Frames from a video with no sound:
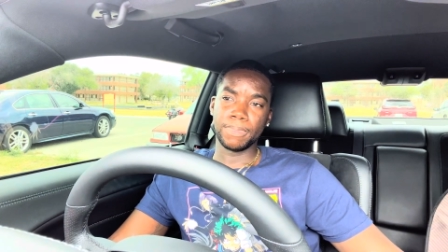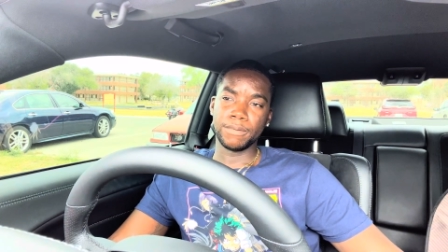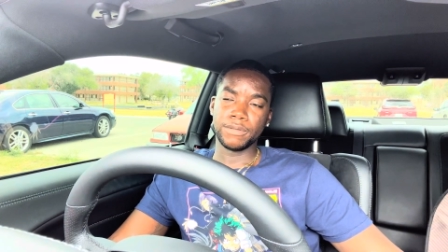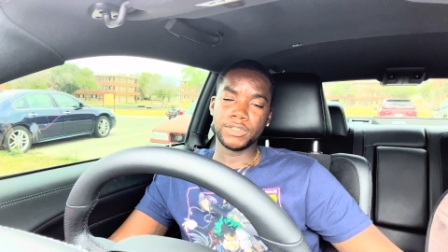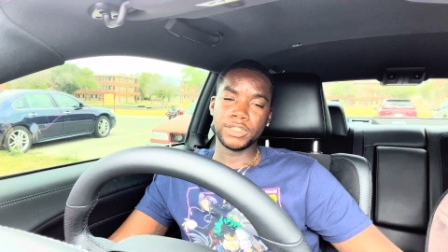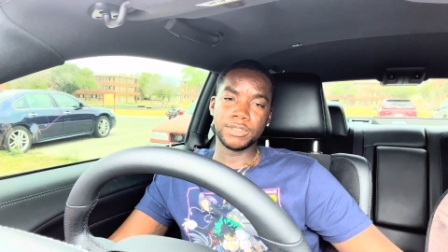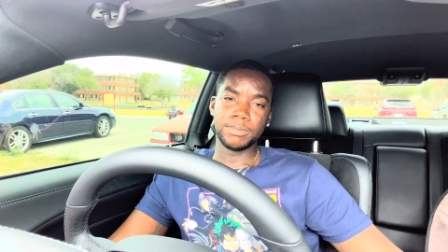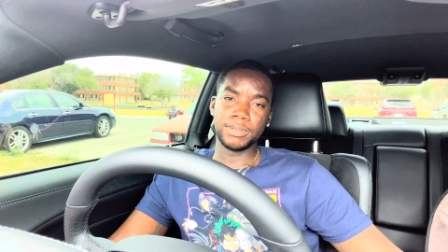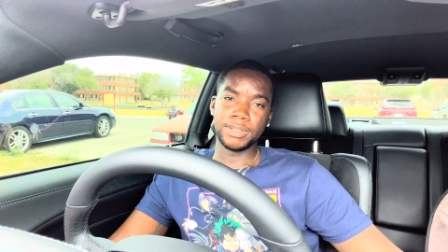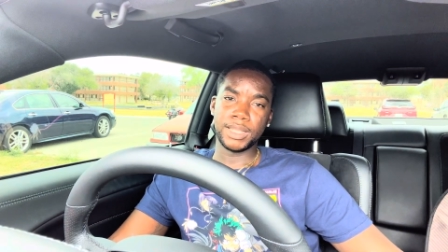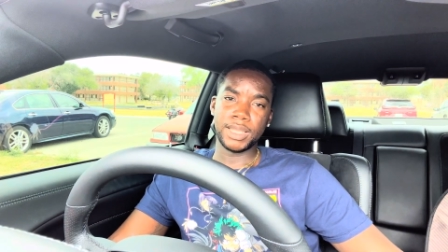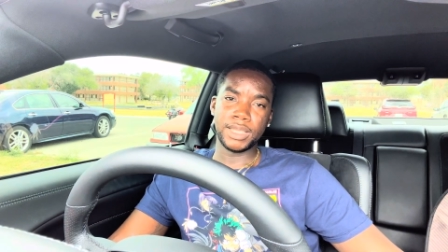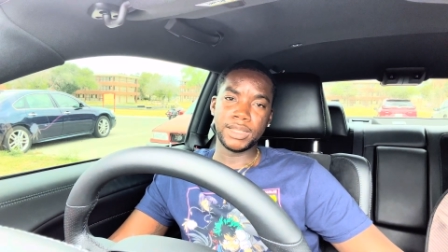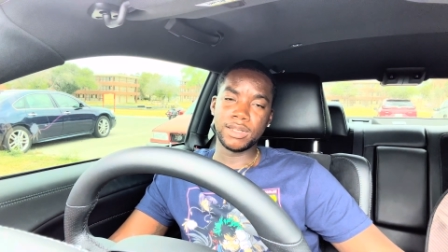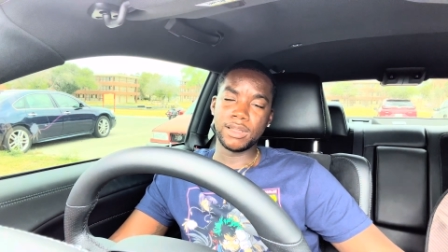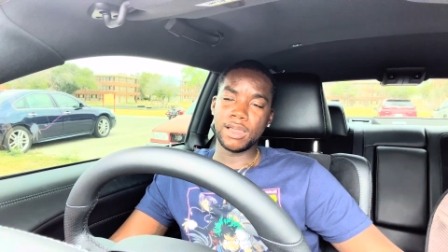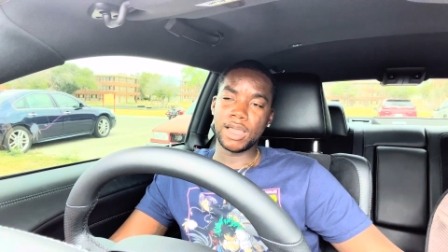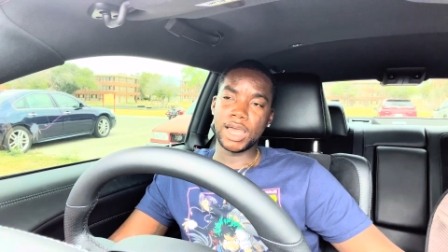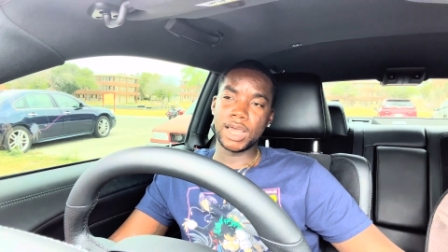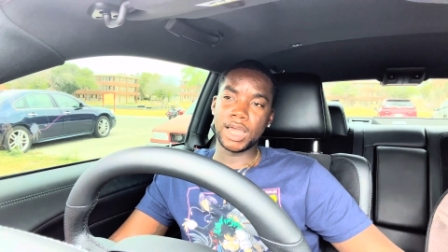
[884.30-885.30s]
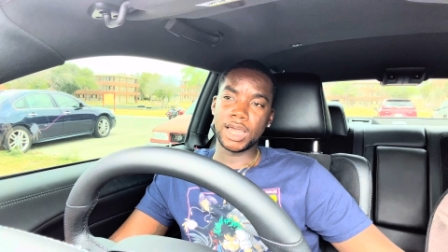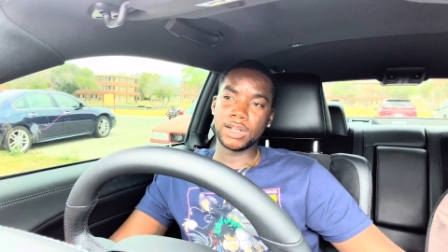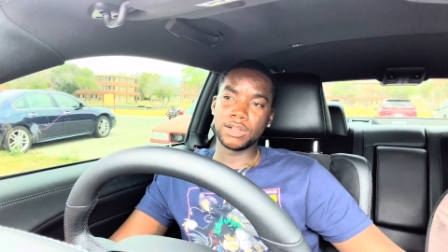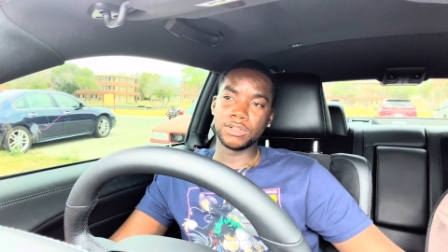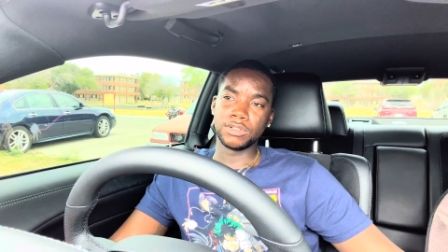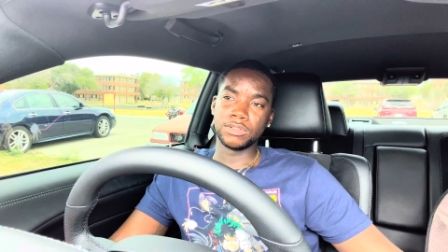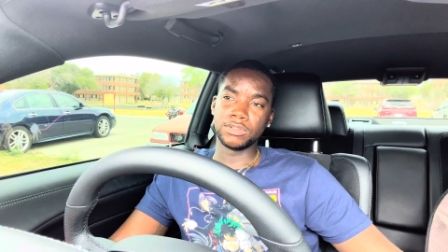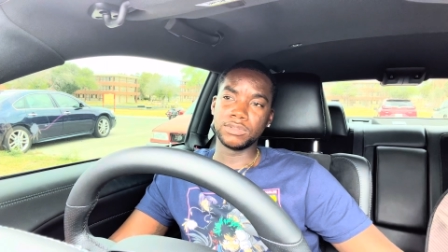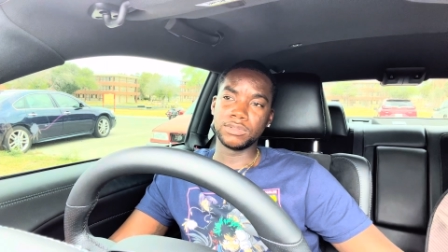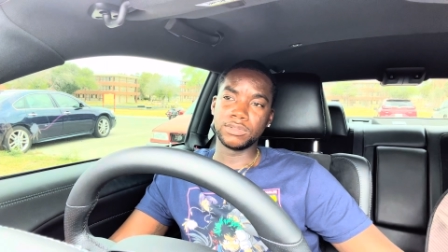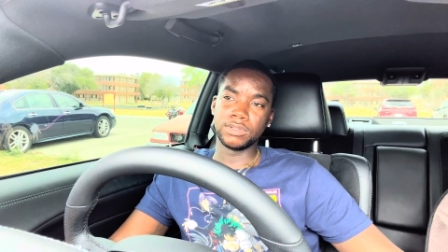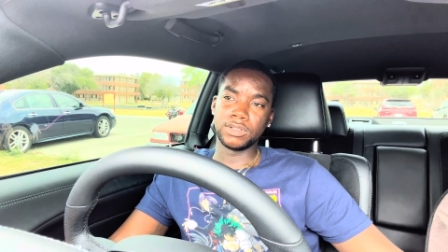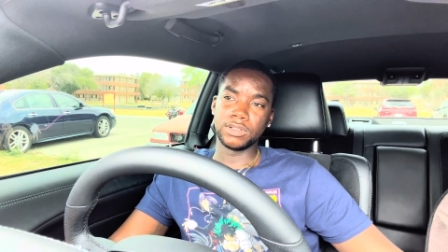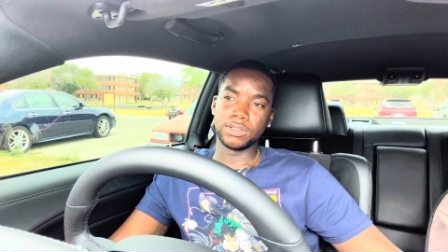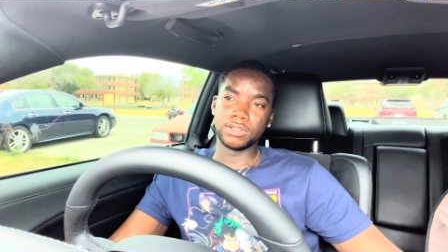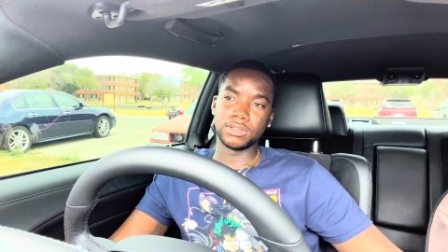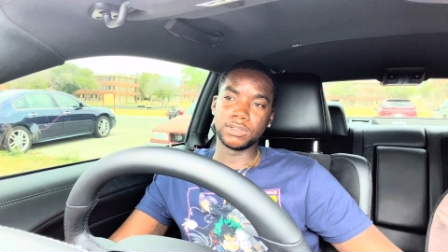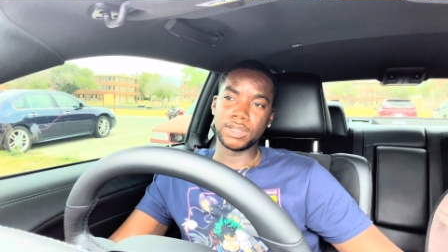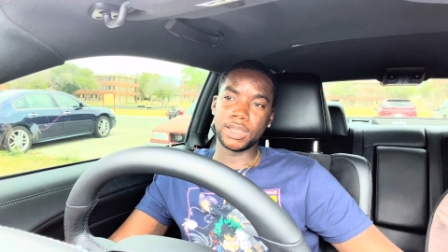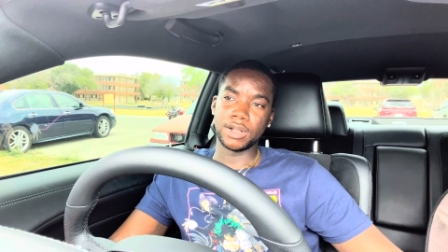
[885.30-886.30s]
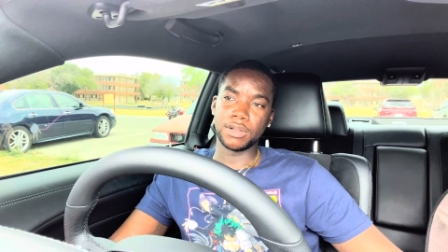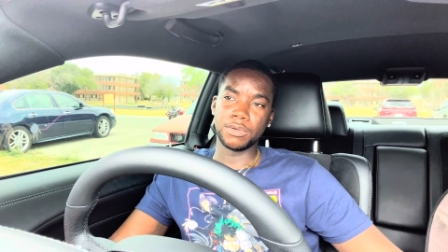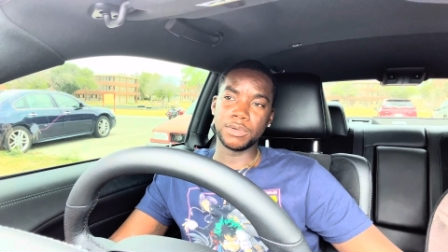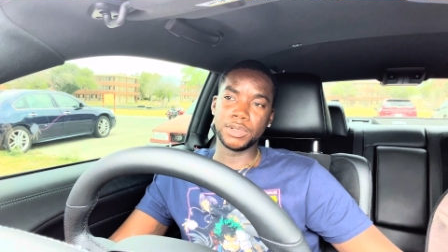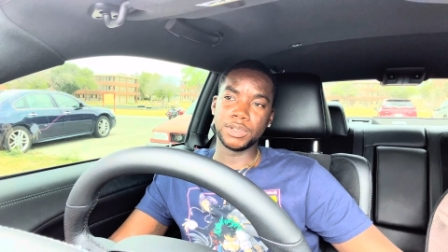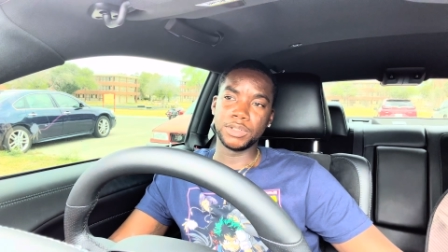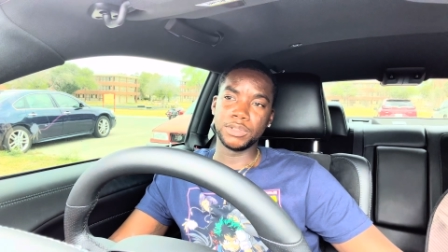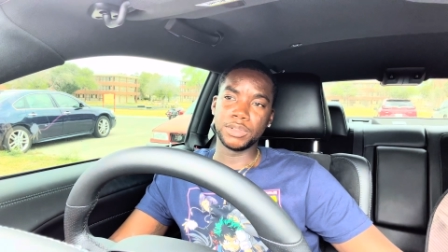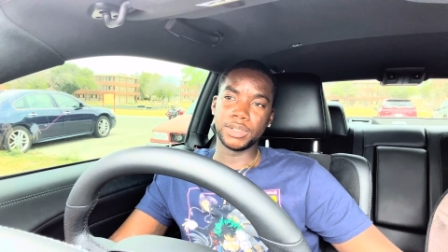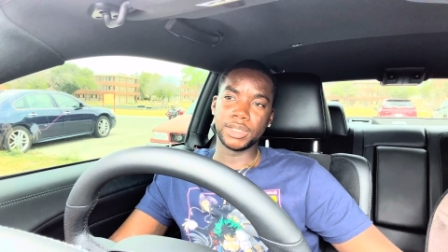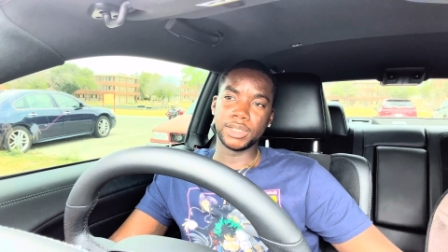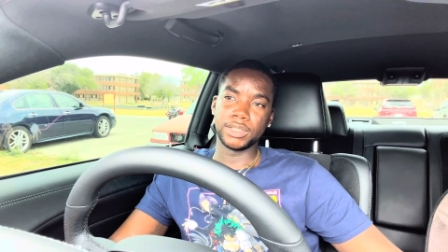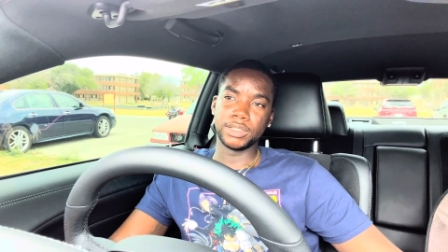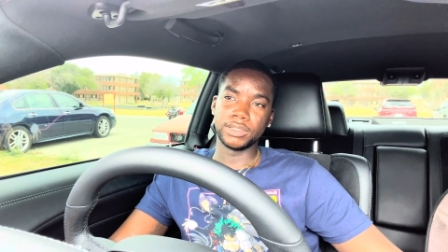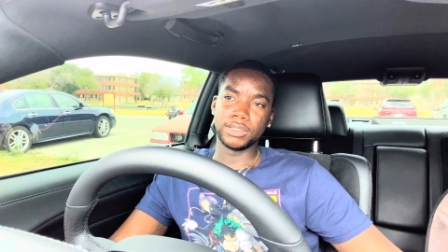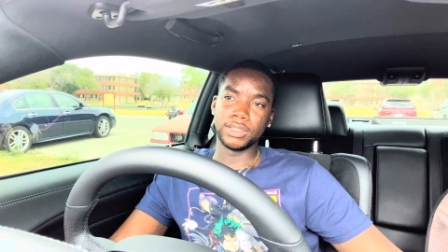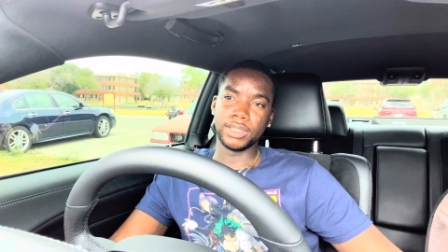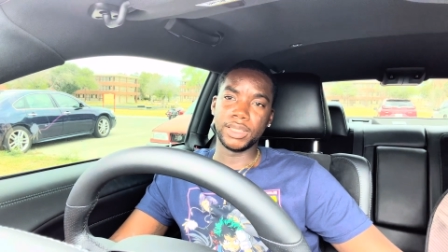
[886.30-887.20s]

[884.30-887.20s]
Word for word: just be like, no, I, I don't know. I don't want to do that.